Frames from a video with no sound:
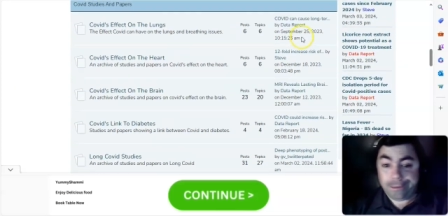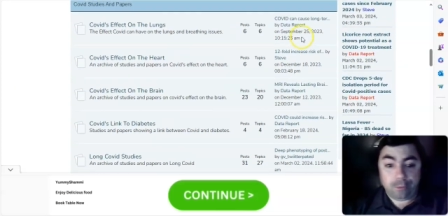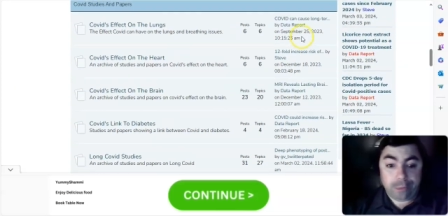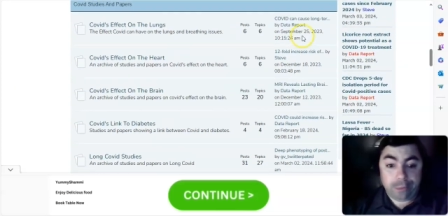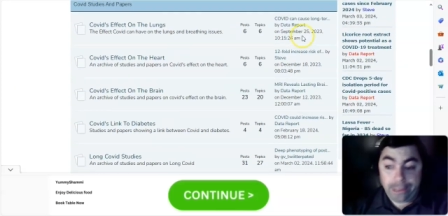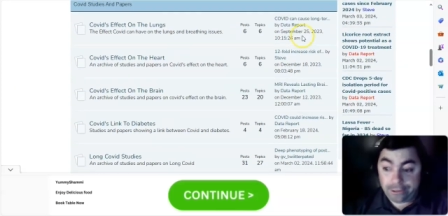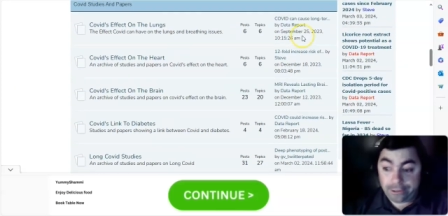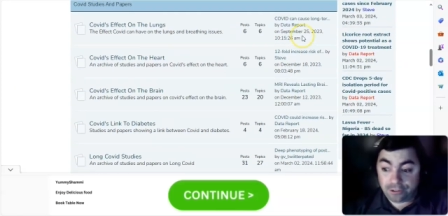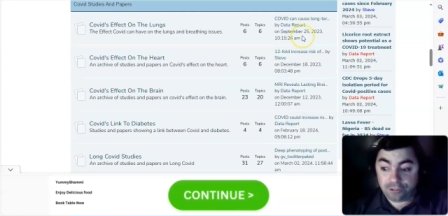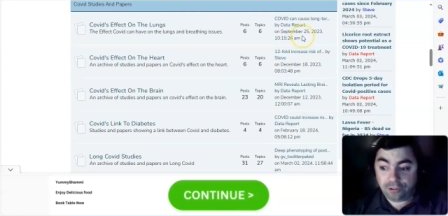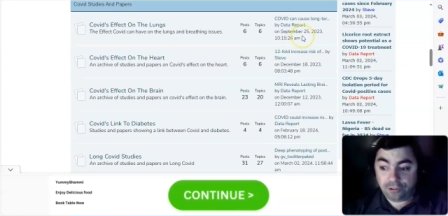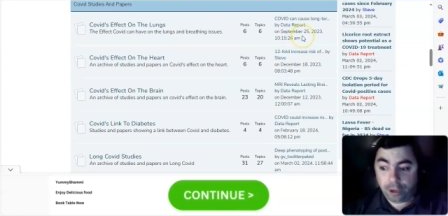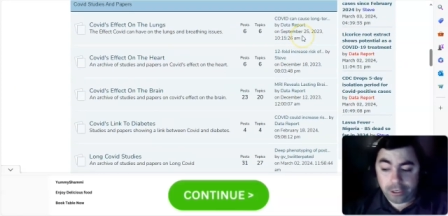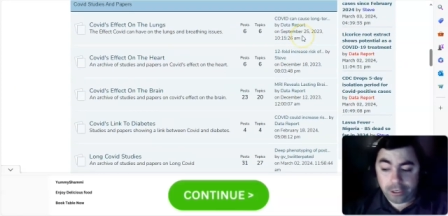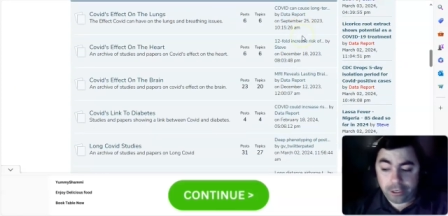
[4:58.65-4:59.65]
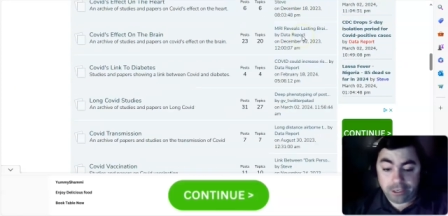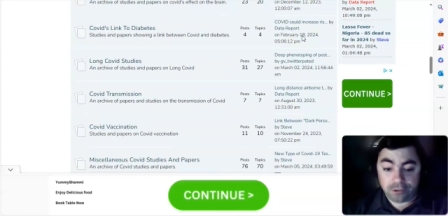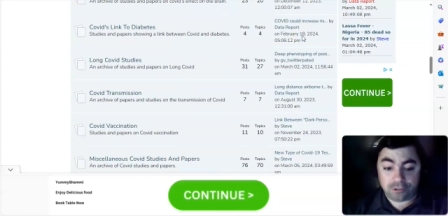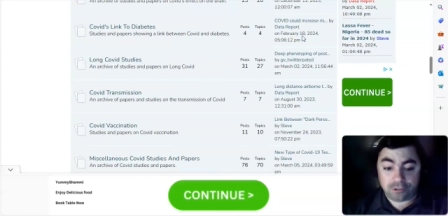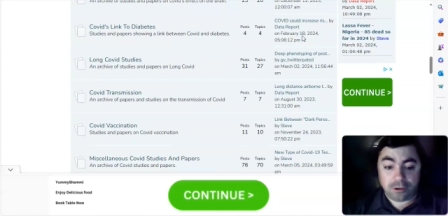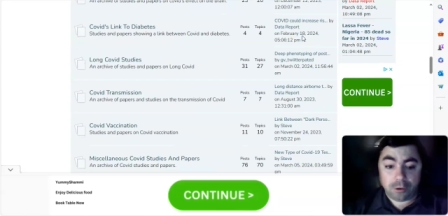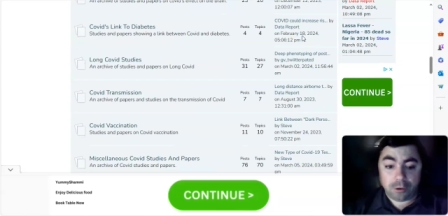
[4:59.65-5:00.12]
We got
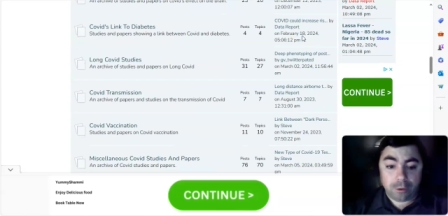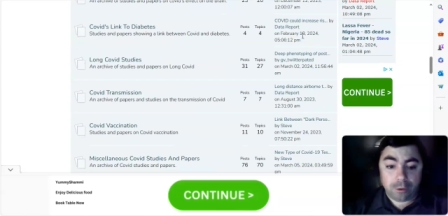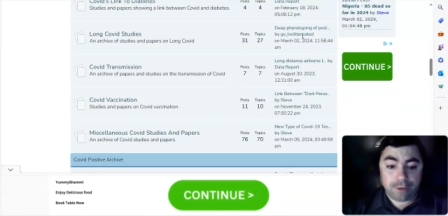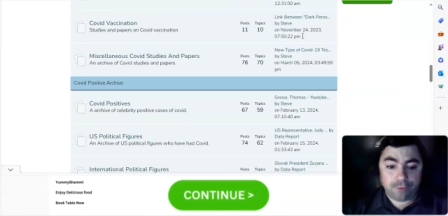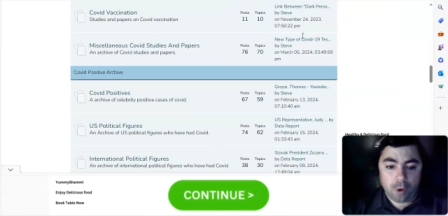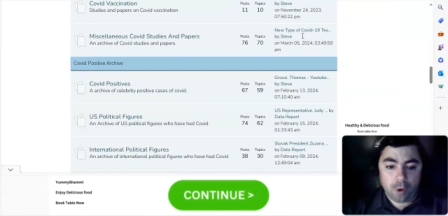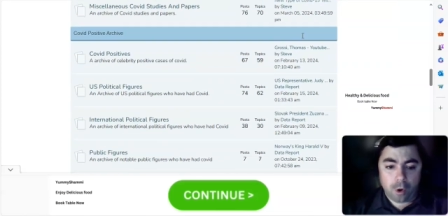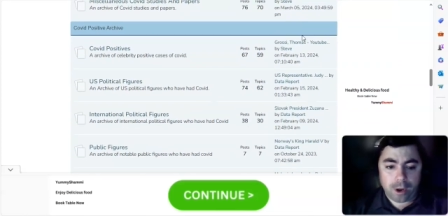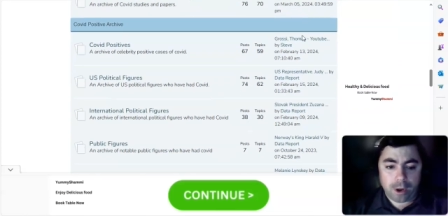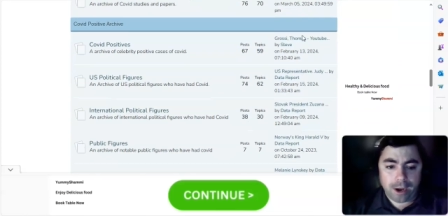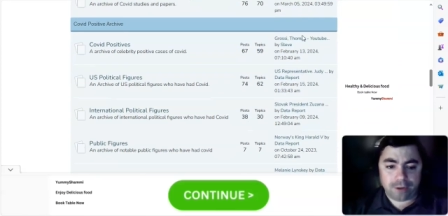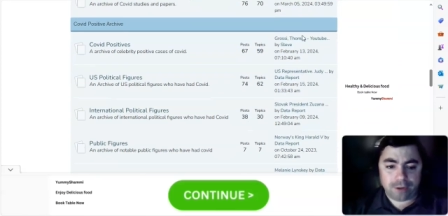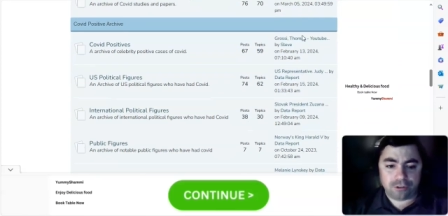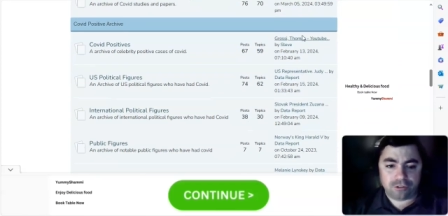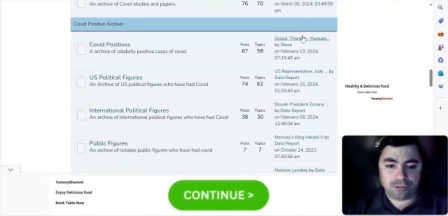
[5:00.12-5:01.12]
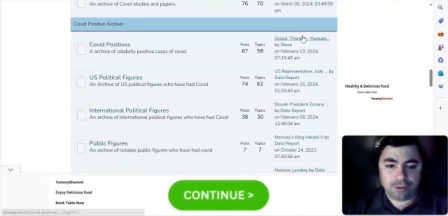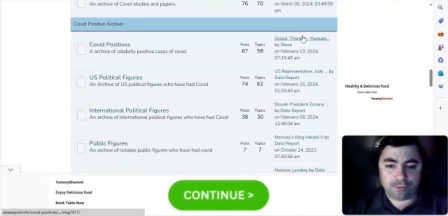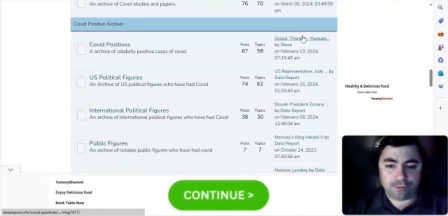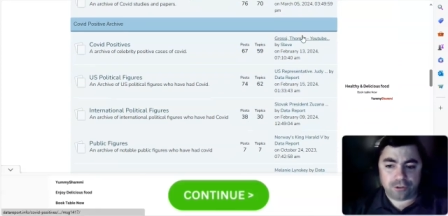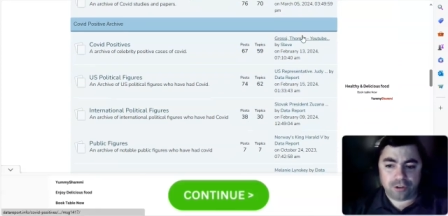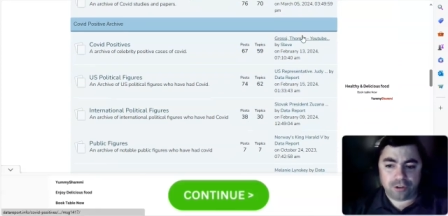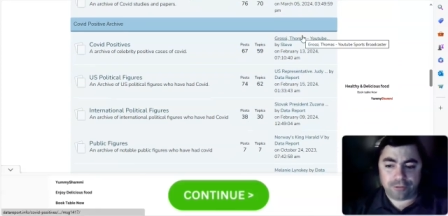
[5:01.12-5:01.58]
studies. We have all kinds of
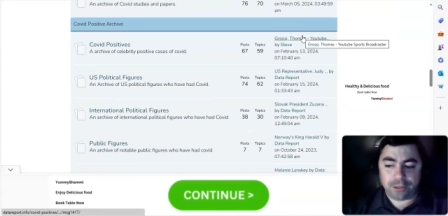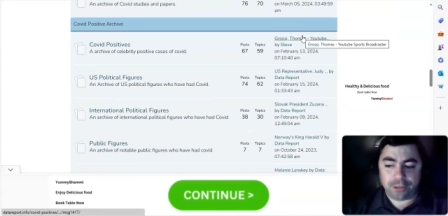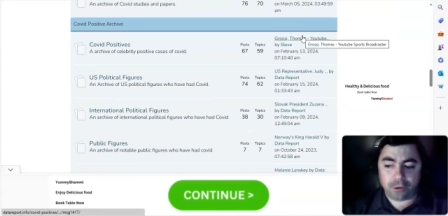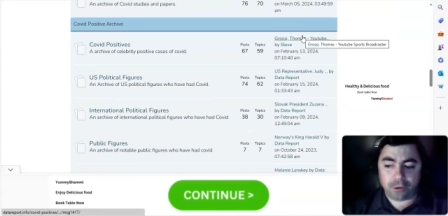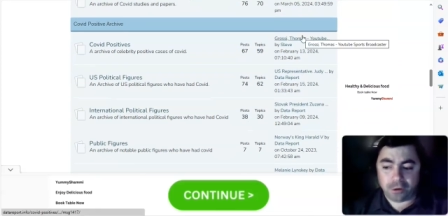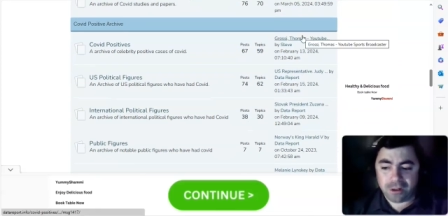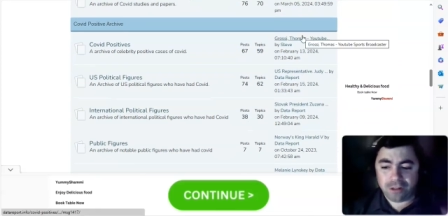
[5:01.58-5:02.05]
different stuff that are